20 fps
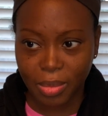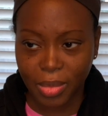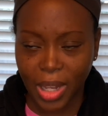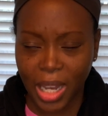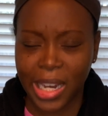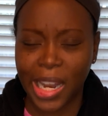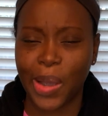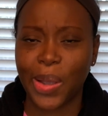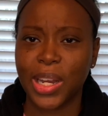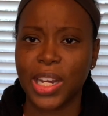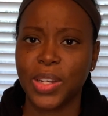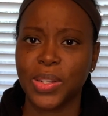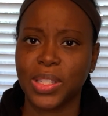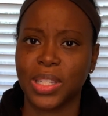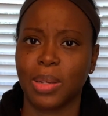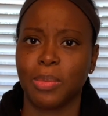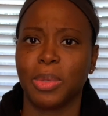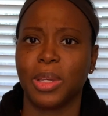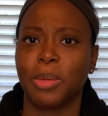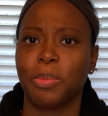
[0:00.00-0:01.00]
Now I know
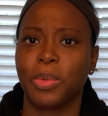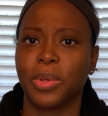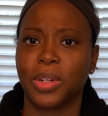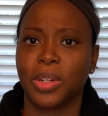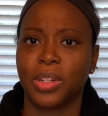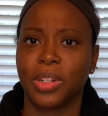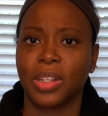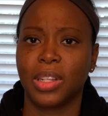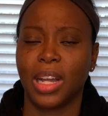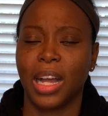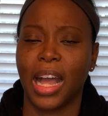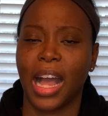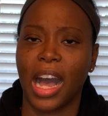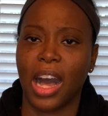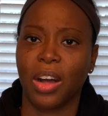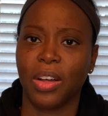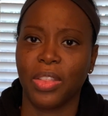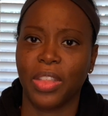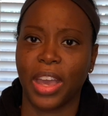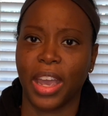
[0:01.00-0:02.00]
some people
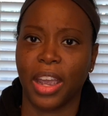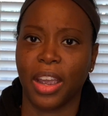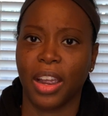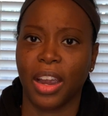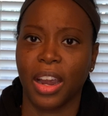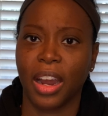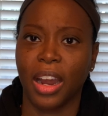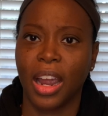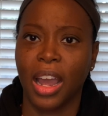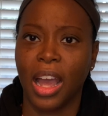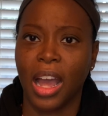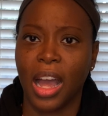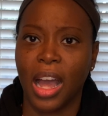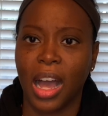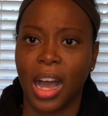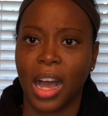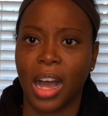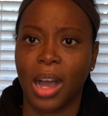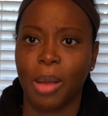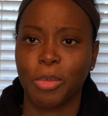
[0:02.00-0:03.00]
out there,
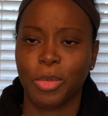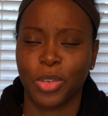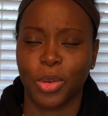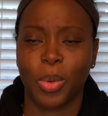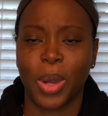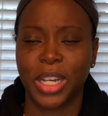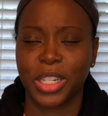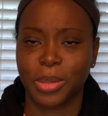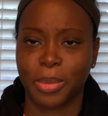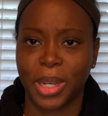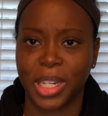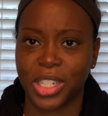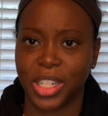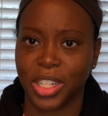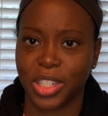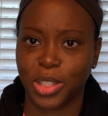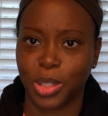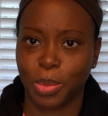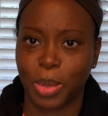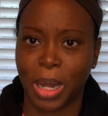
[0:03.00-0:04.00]
if you're watching my
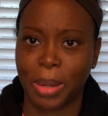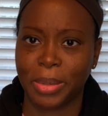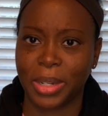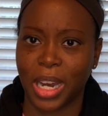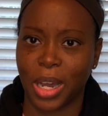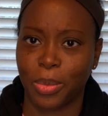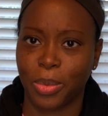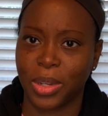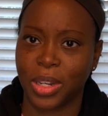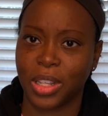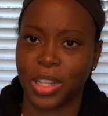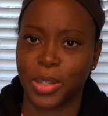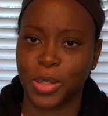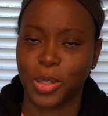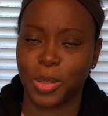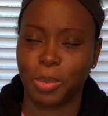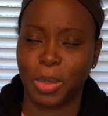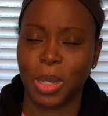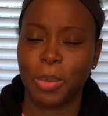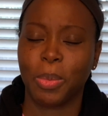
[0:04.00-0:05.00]
channel, you're probably not one of those
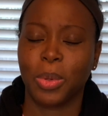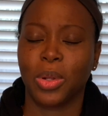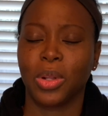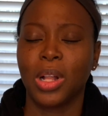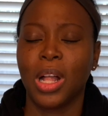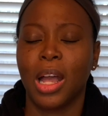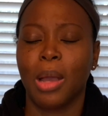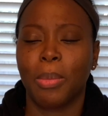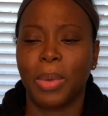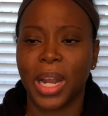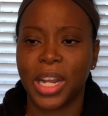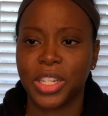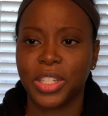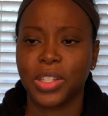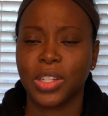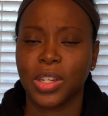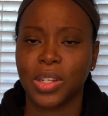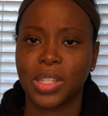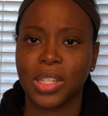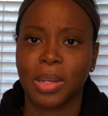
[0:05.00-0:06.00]
people, but I do
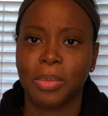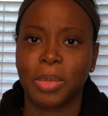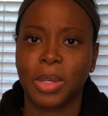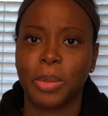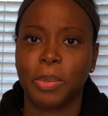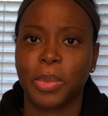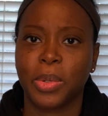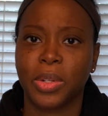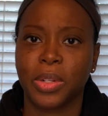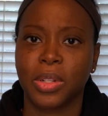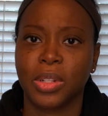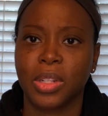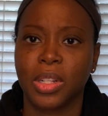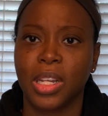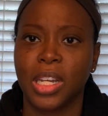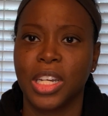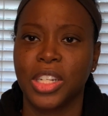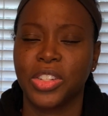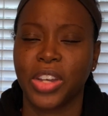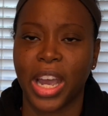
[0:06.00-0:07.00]
know some people
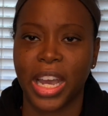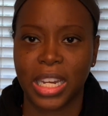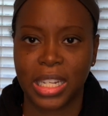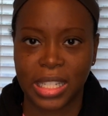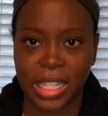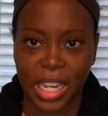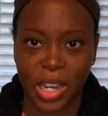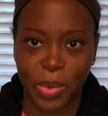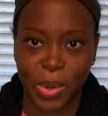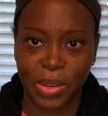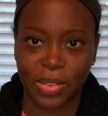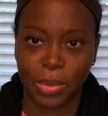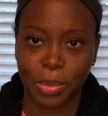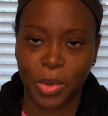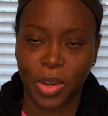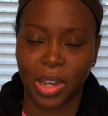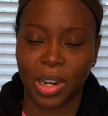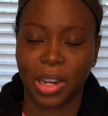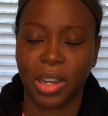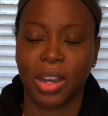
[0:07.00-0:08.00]
try to stay away from
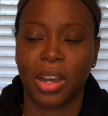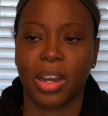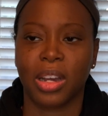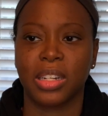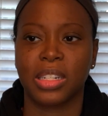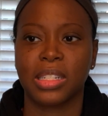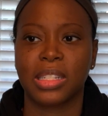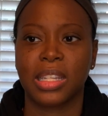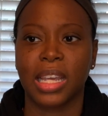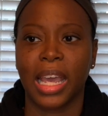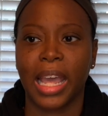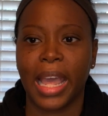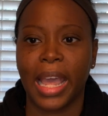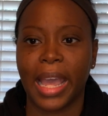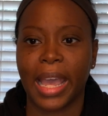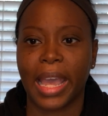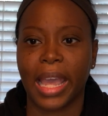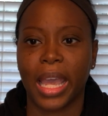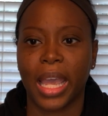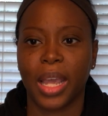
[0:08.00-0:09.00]
credit cards.
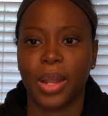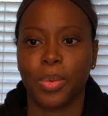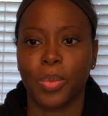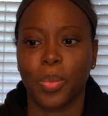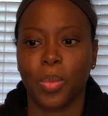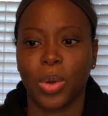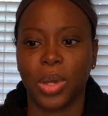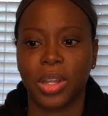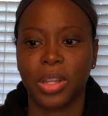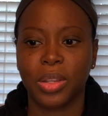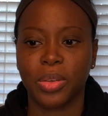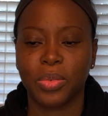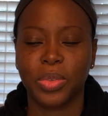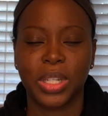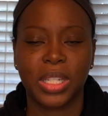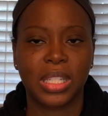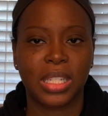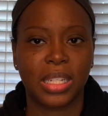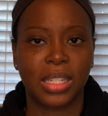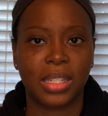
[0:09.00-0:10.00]
And one of the
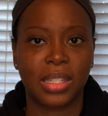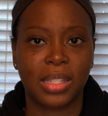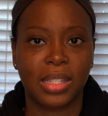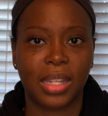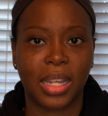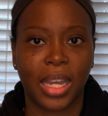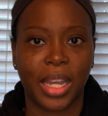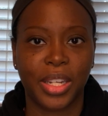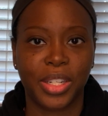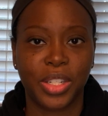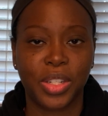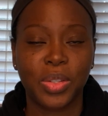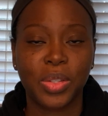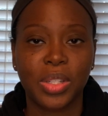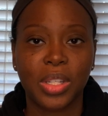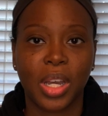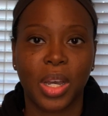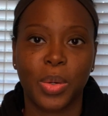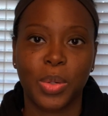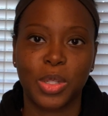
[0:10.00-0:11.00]
reasons they do
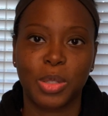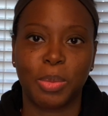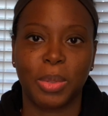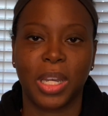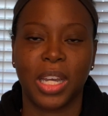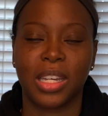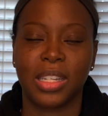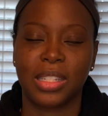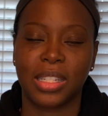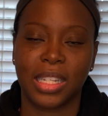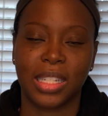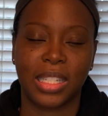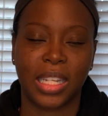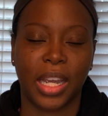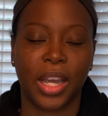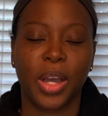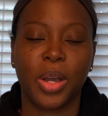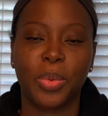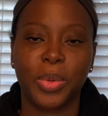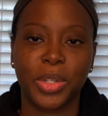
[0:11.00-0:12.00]
so is because they say,
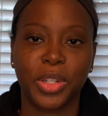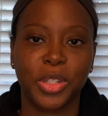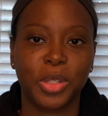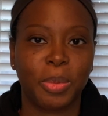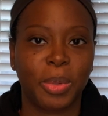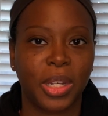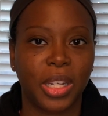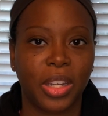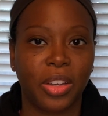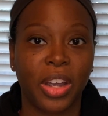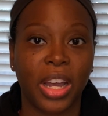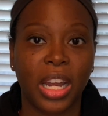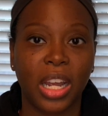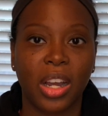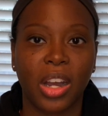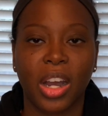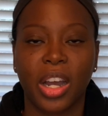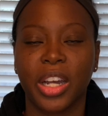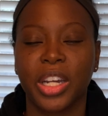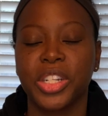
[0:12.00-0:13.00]
oh, when you're spending credit
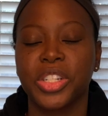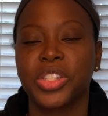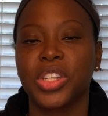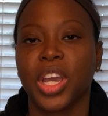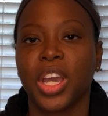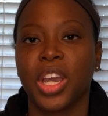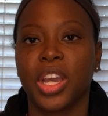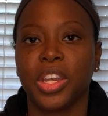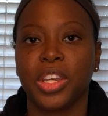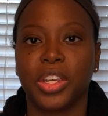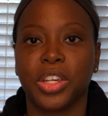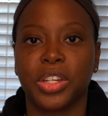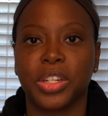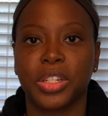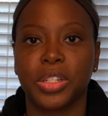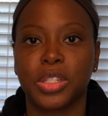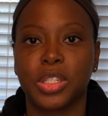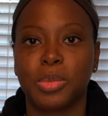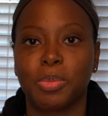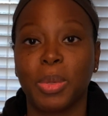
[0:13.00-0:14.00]
cards,
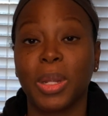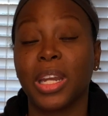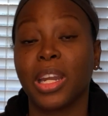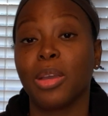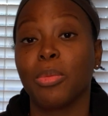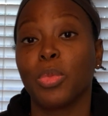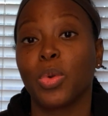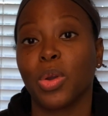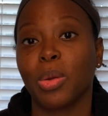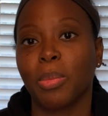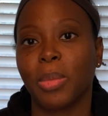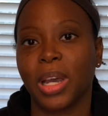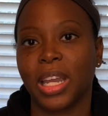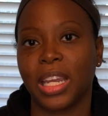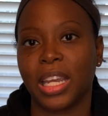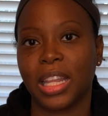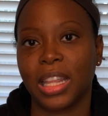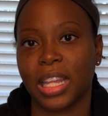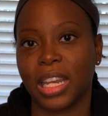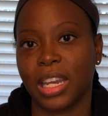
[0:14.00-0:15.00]
you're spending more
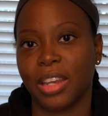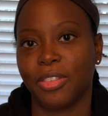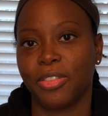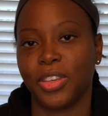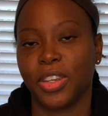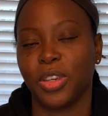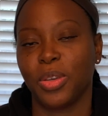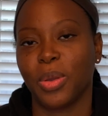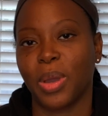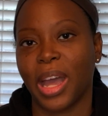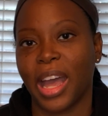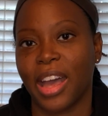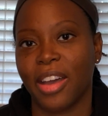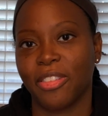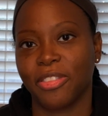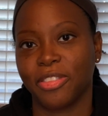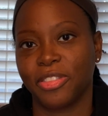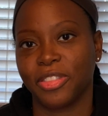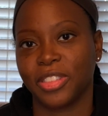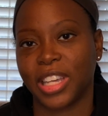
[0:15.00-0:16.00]
money than if you
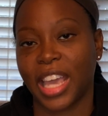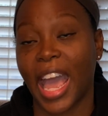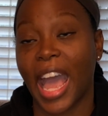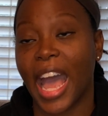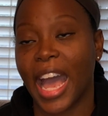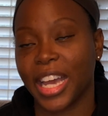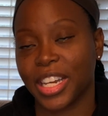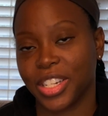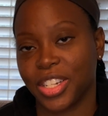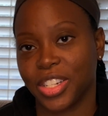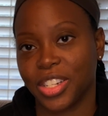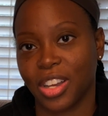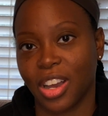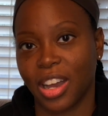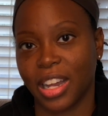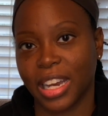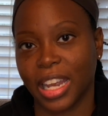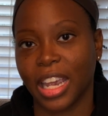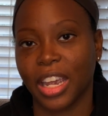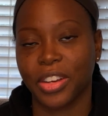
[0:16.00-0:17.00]
have cash
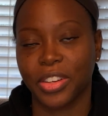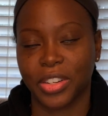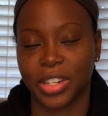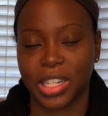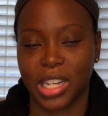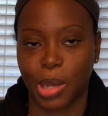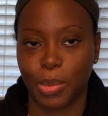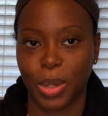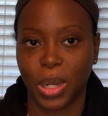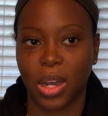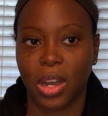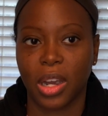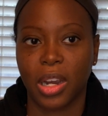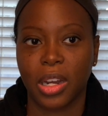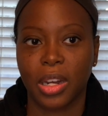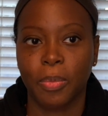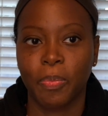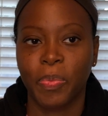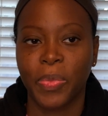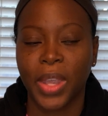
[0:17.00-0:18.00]
on hand or a debit card.